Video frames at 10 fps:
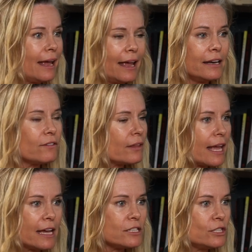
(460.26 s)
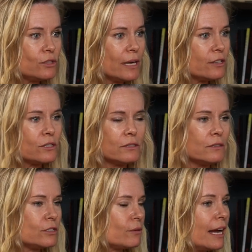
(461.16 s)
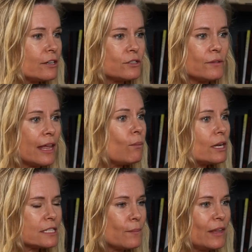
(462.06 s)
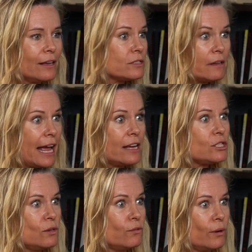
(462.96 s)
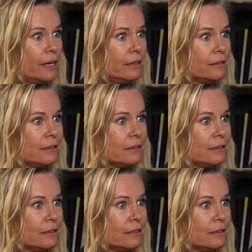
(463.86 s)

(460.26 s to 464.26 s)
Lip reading: and if the casting director, they want something else, they'll ask you for it.